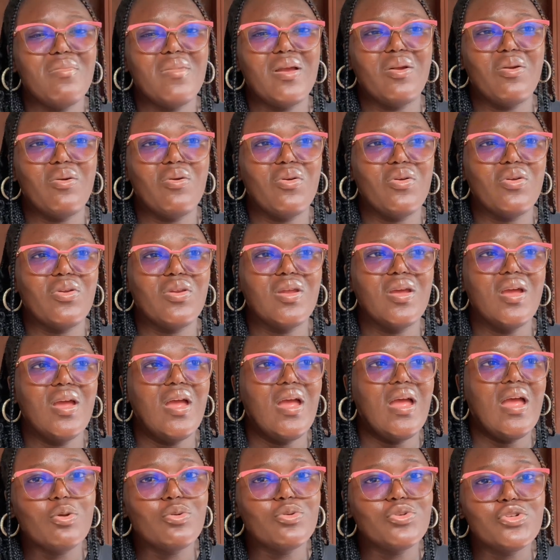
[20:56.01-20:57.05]
my God,
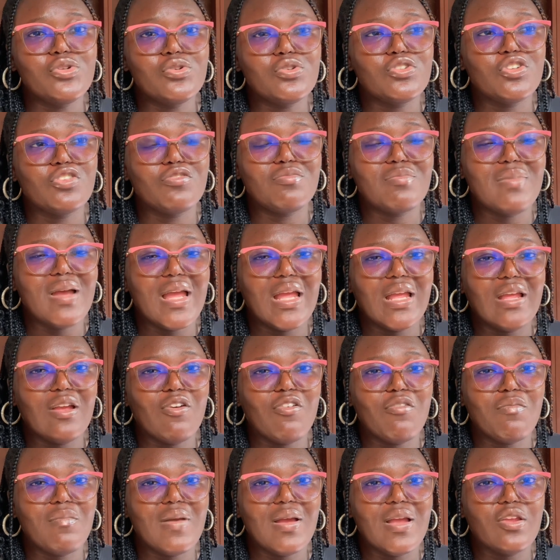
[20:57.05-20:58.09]
good use of my
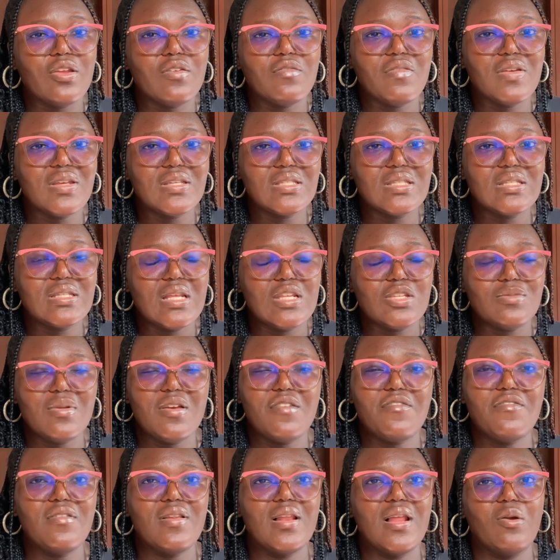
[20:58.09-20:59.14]
university days. I
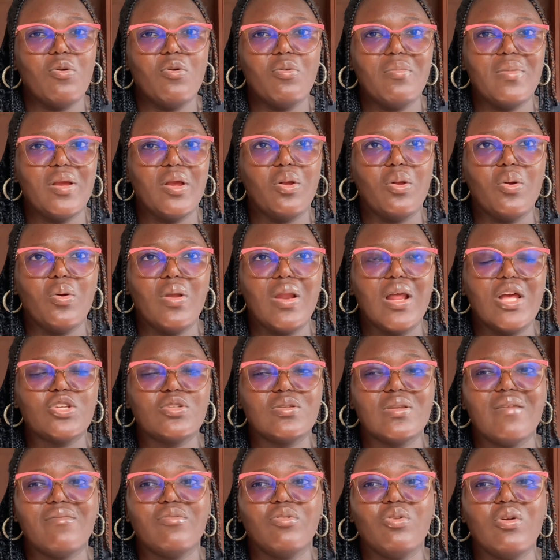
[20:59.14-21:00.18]
feel like, oh my God, I
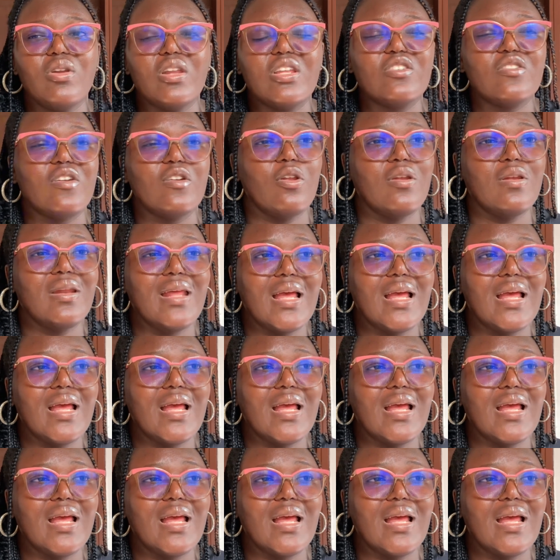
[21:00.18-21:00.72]
should have done this, should have done